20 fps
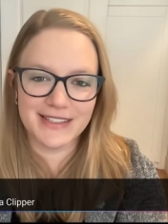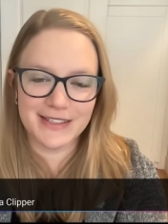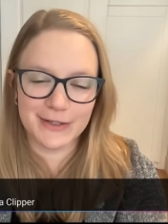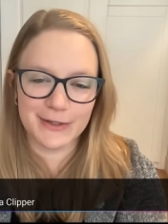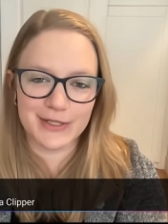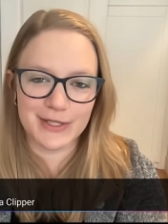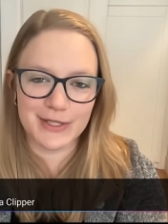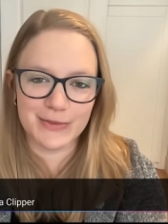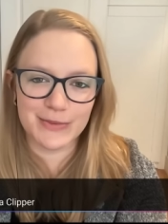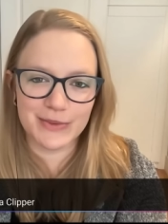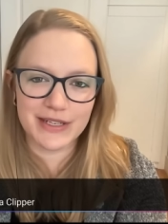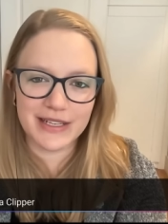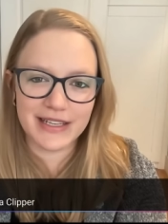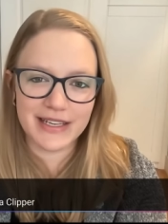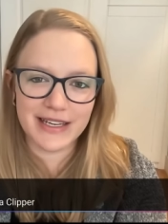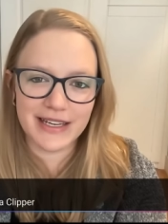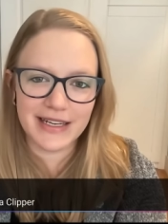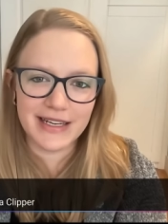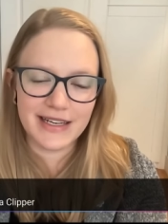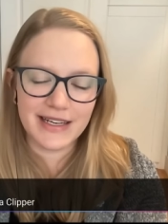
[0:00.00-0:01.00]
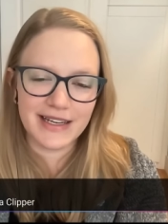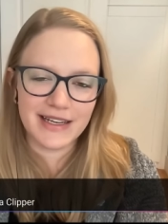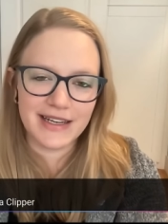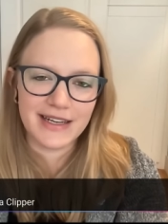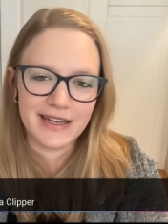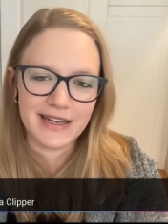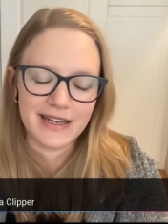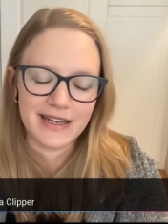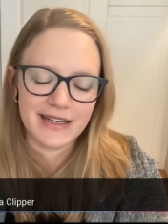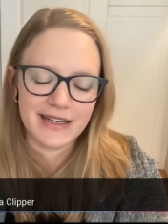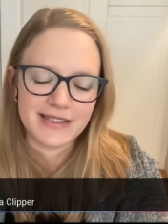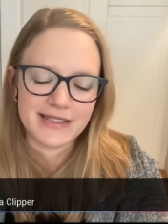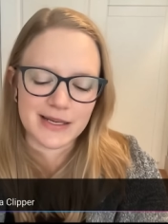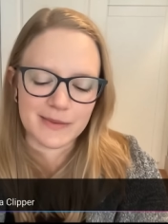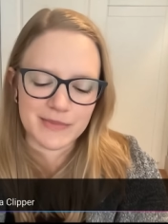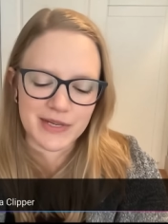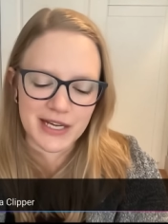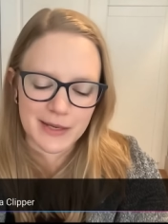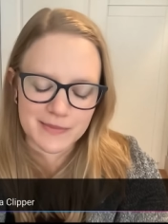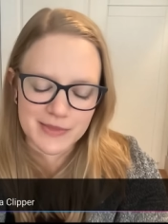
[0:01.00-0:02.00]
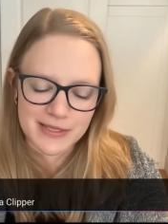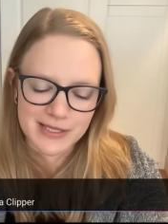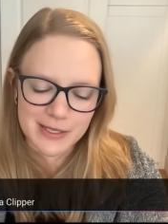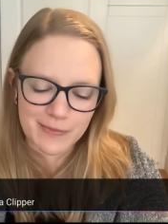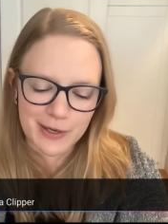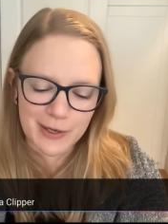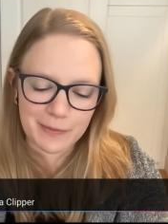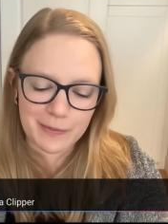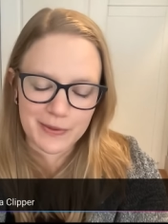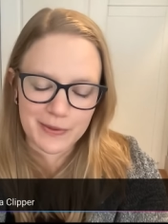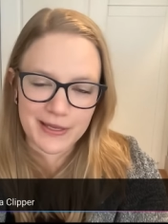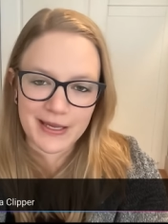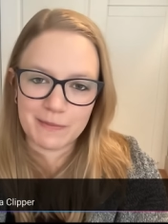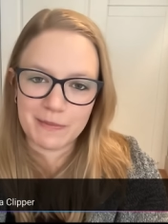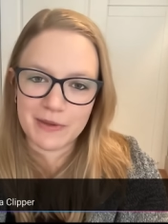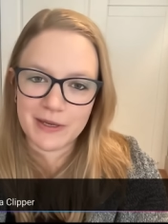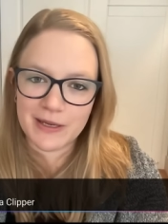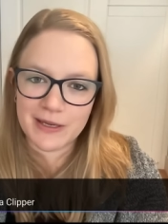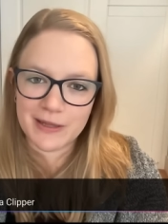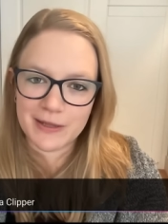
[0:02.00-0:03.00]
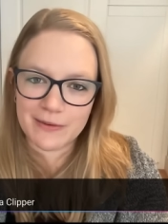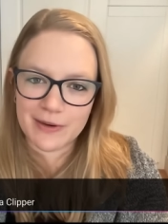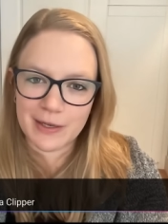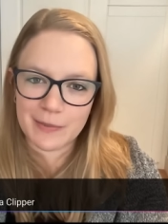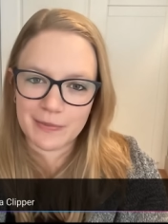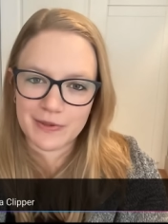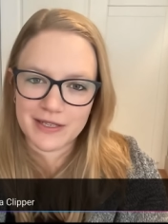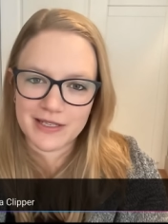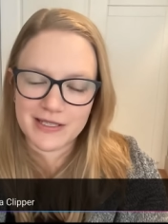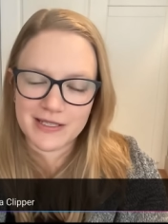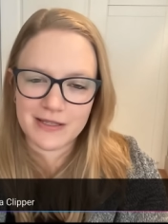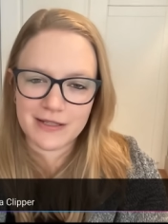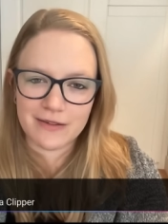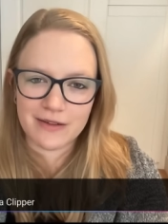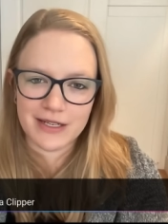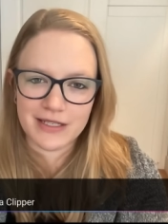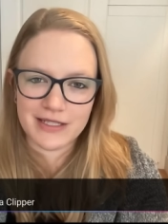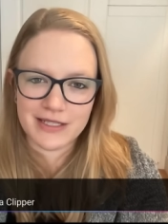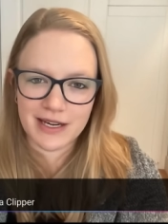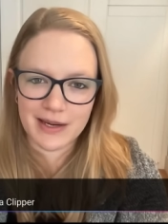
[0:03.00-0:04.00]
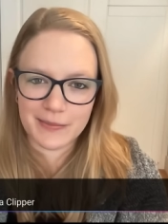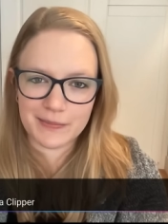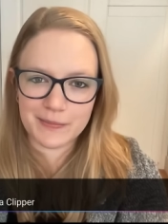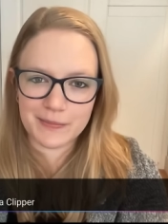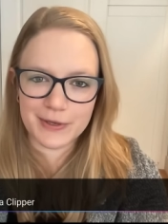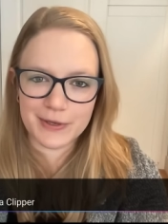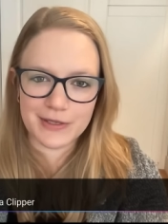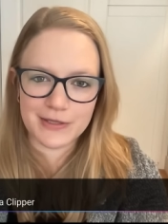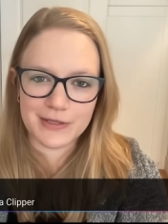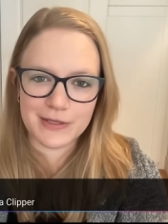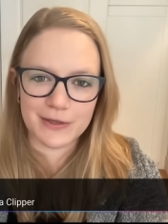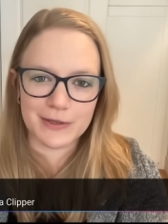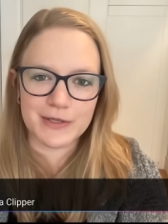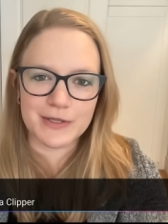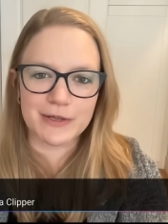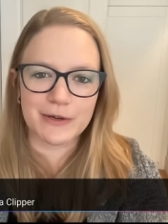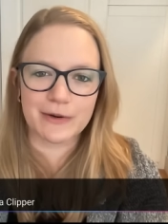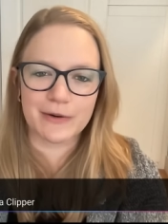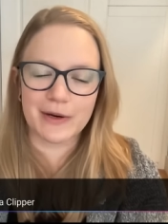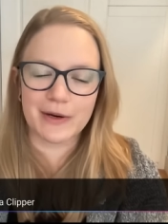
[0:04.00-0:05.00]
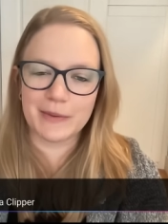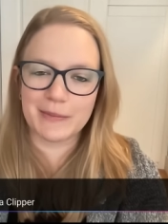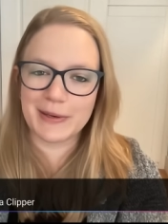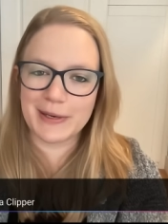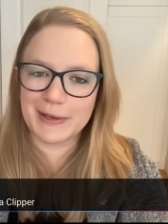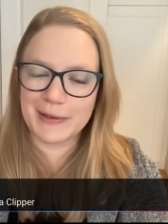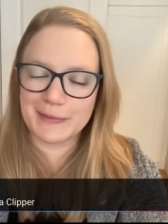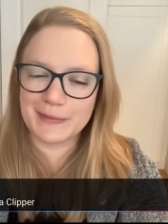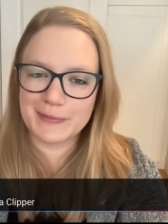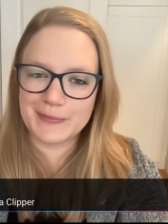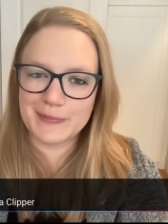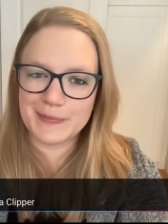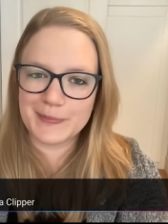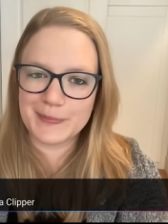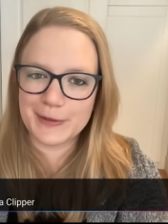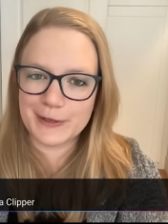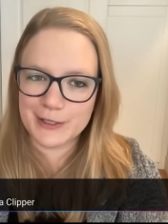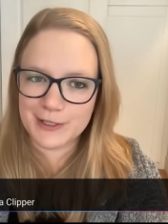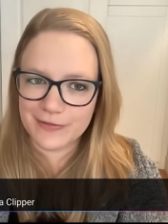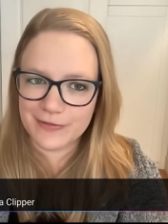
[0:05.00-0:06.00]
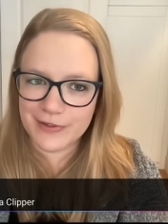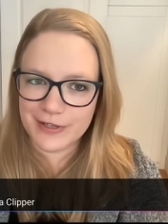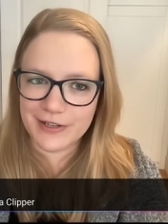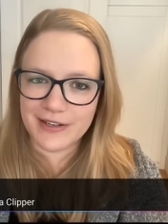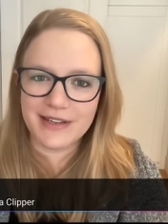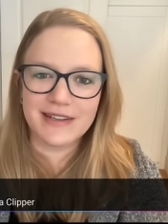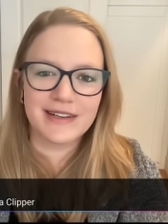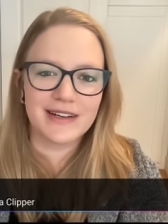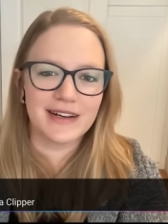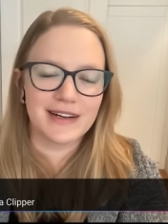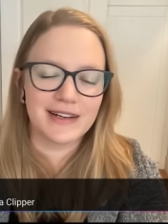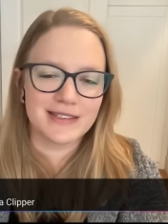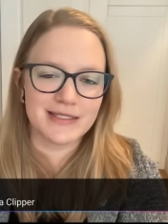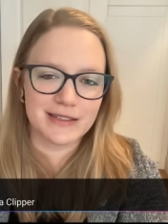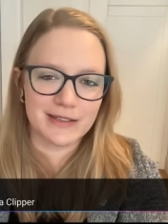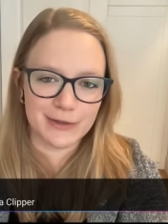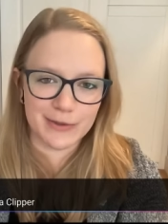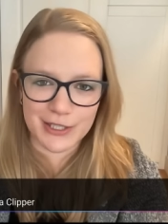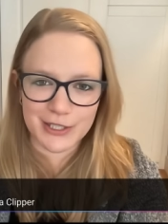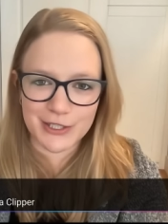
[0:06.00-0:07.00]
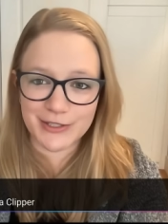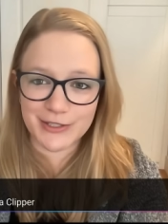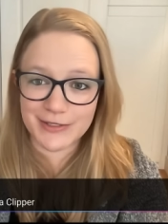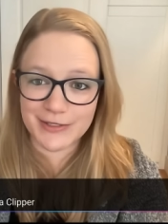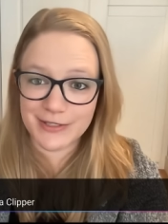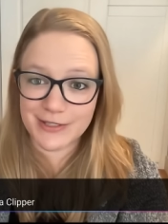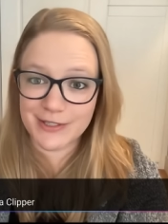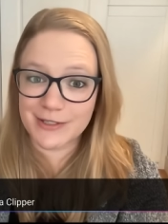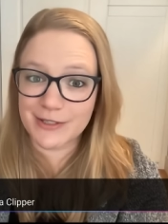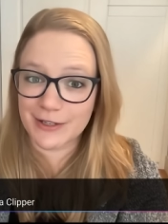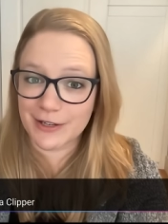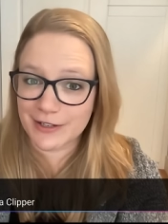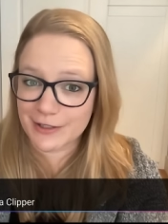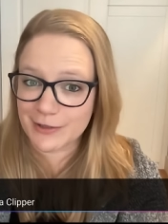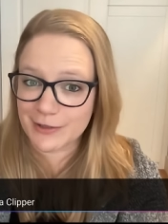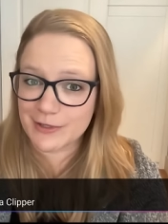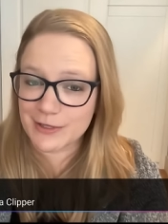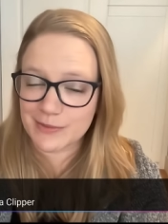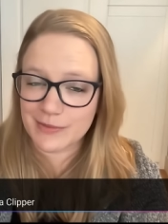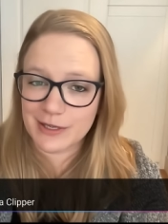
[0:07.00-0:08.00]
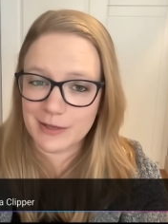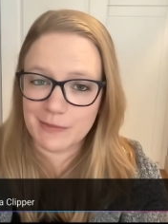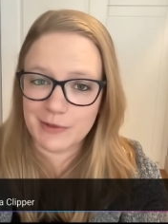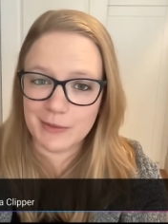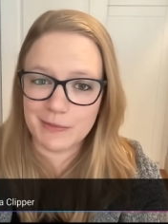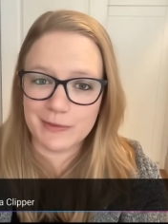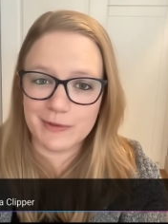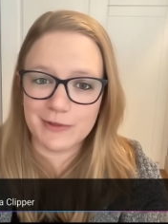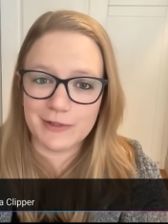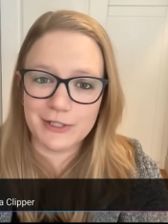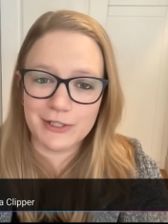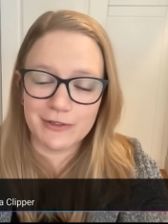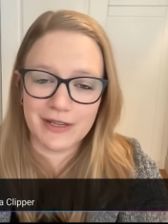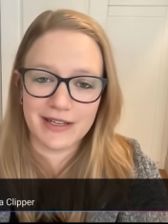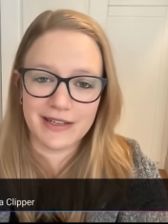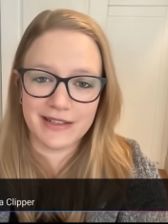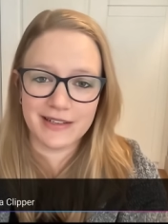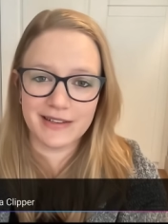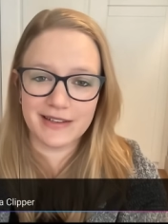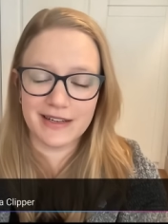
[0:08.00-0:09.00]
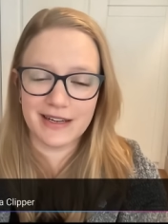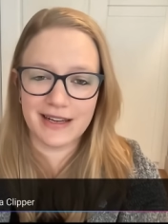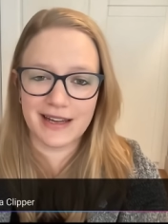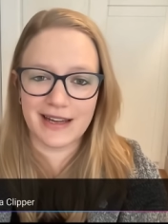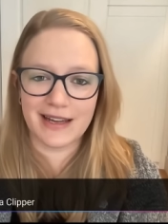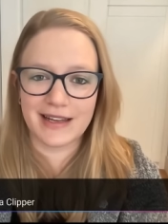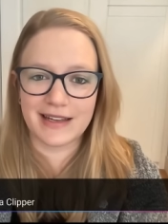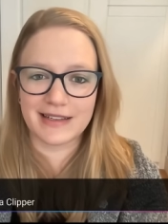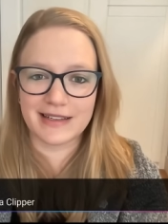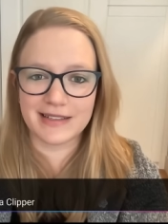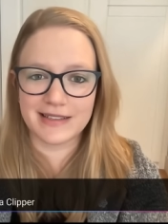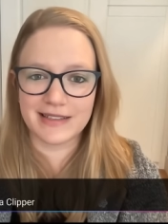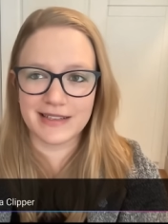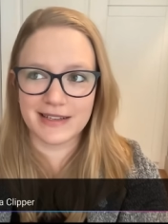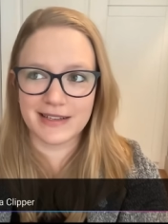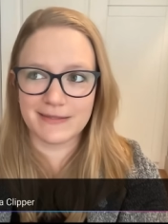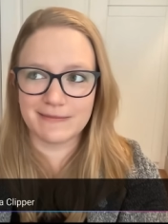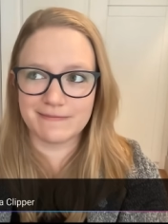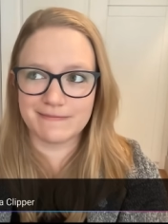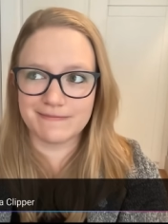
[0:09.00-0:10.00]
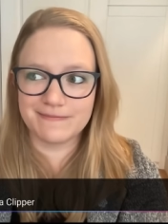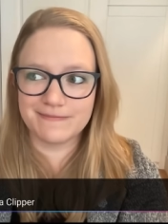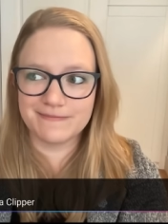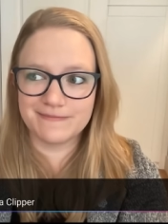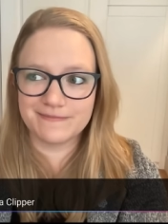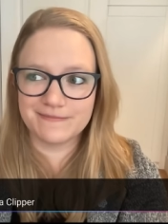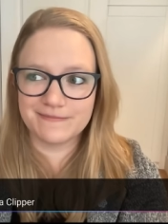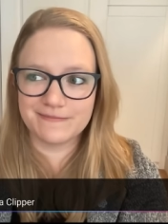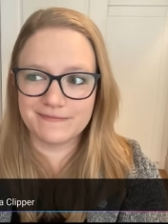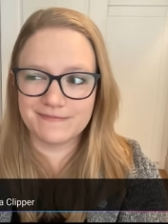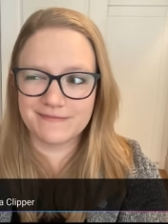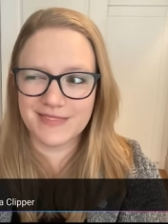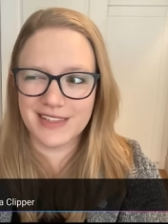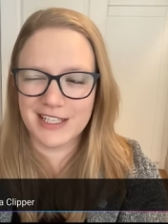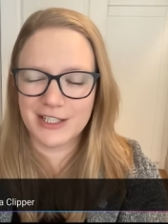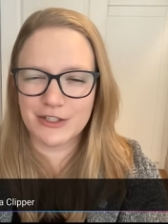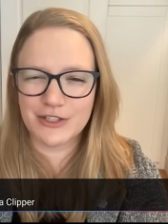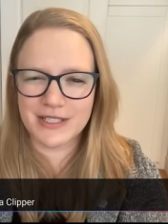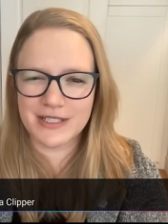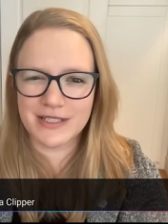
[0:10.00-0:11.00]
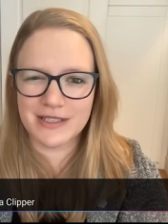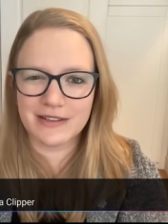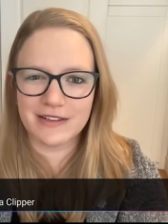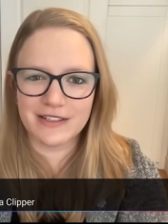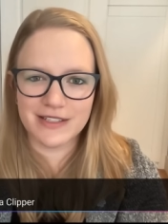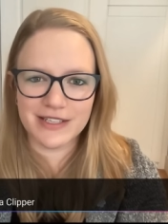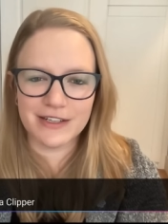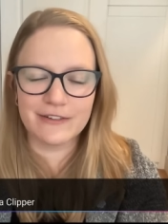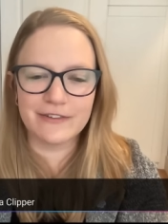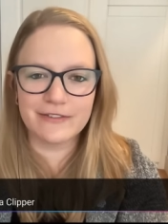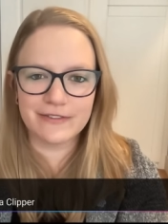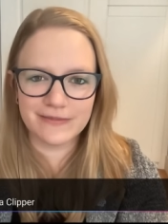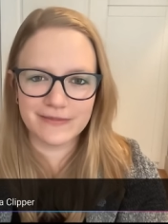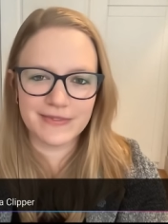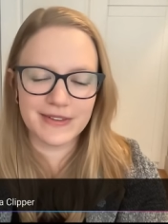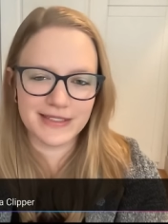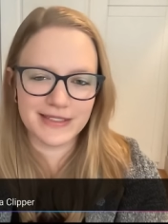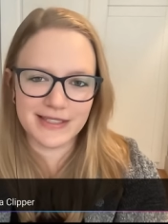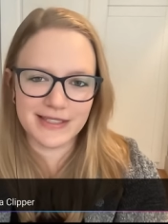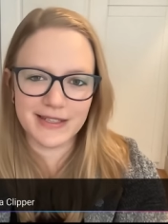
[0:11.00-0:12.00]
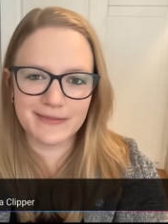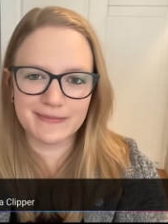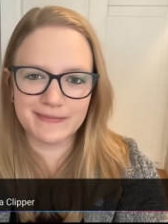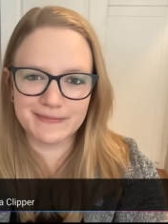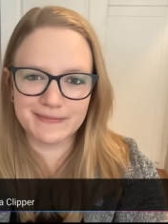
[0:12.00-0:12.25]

So it's really, sometimes it's about being in the right place at the right time, but it's also about persevering, asking questions, talking to as many people as you can, and trusting yourself, I'd say.